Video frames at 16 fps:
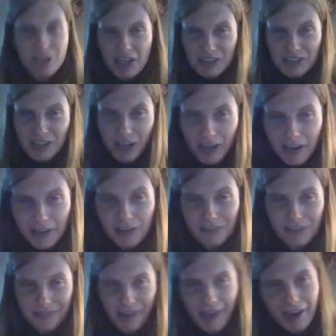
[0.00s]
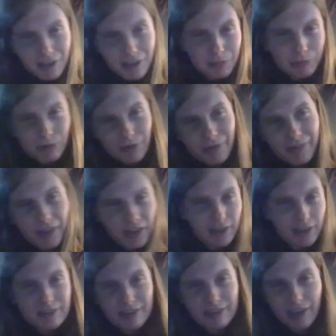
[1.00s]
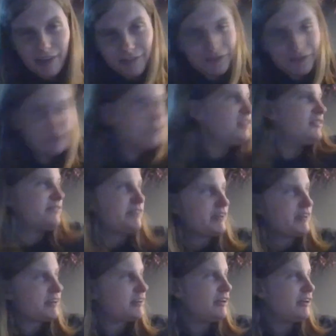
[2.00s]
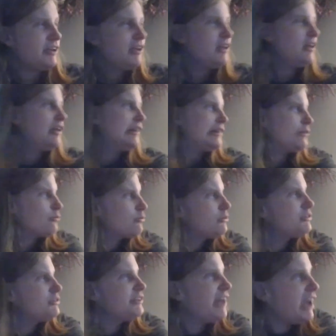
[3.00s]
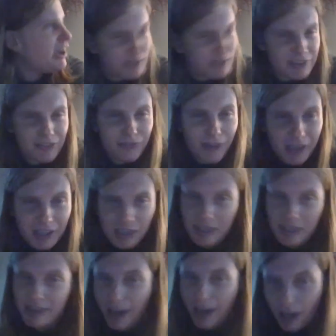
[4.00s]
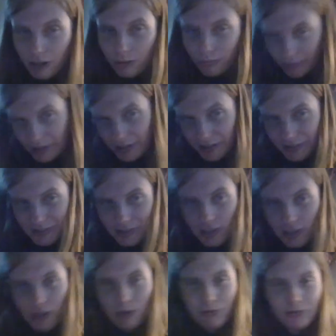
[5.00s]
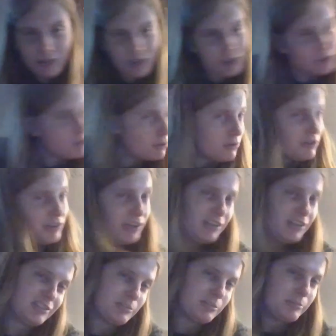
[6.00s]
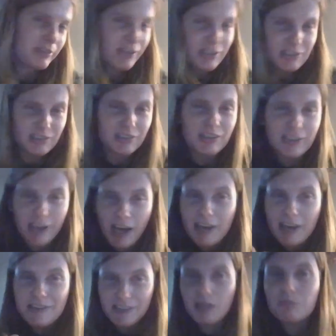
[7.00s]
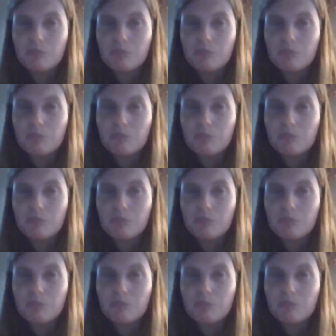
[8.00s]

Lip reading: ton of edible things that feed like the world half its fucking calories, or the Solanaceae because of the goddamn